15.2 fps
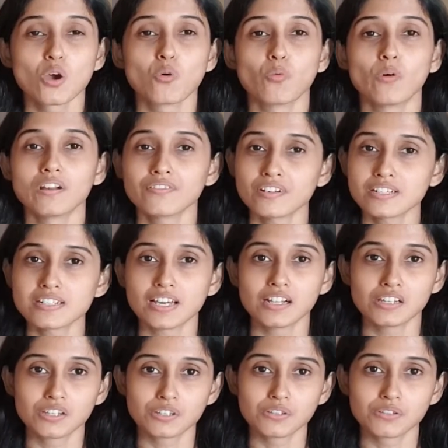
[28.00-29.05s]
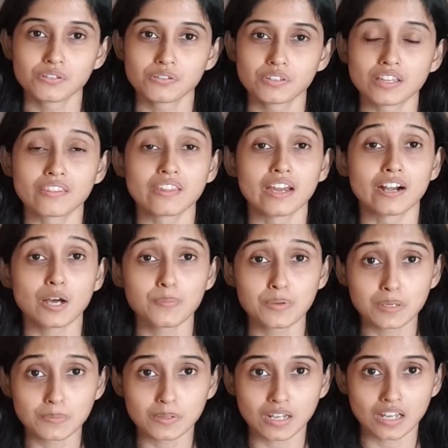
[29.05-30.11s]
What if I tell you that there are
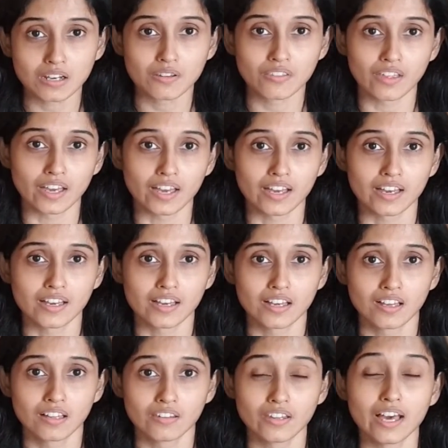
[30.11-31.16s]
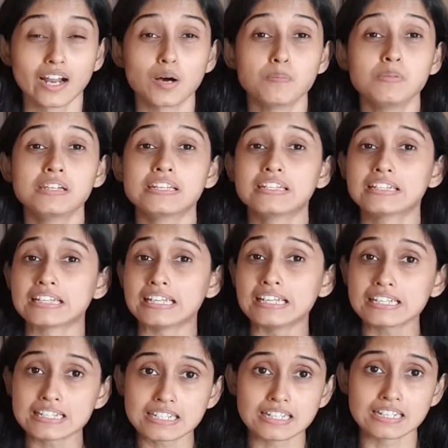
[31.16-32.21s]
people out there that are bleeding
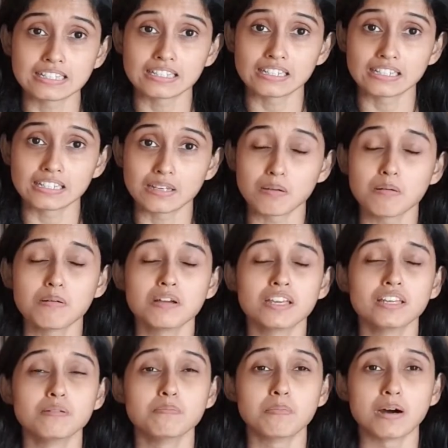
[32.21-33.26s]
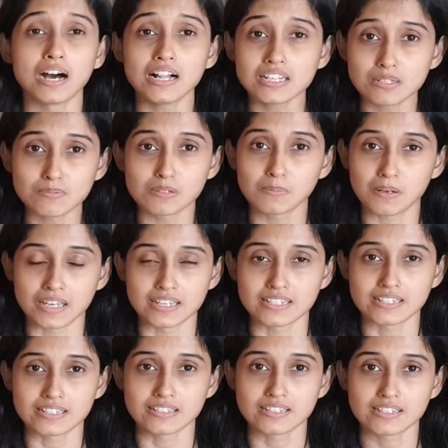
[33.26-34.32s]
internally in multiple
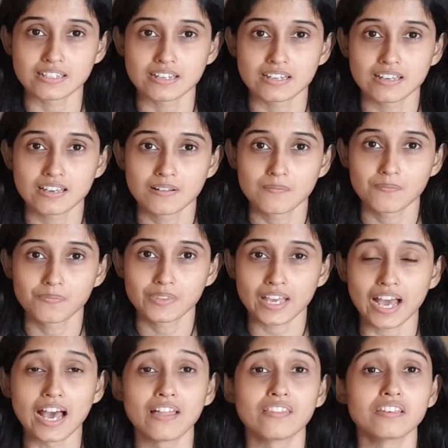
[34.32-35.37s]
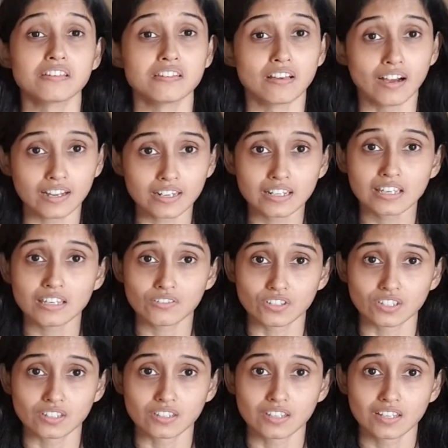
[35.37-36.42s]
places, and they're not
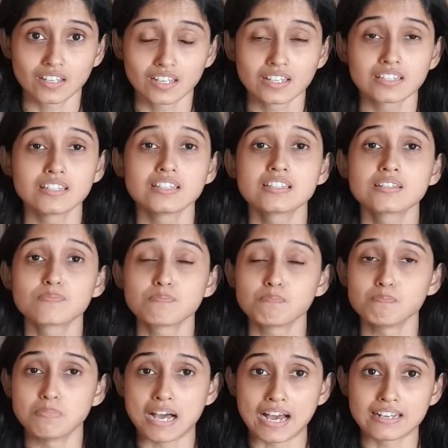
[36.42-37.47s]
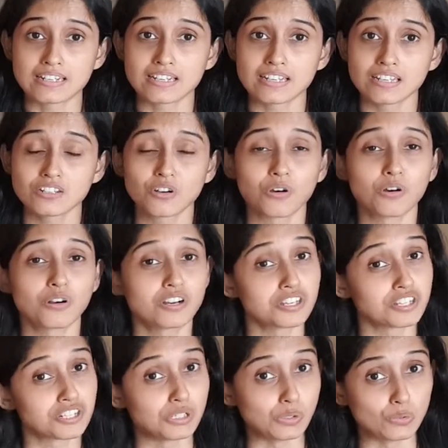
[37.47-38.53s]
given this band-aid or a
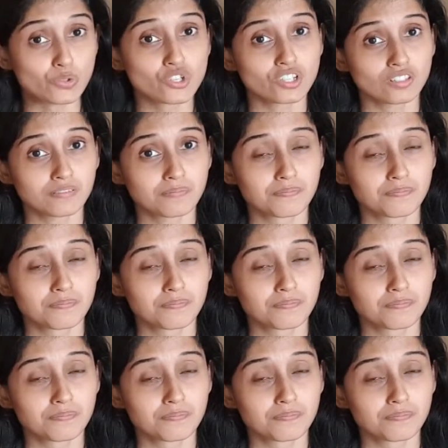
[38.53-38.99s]
solution?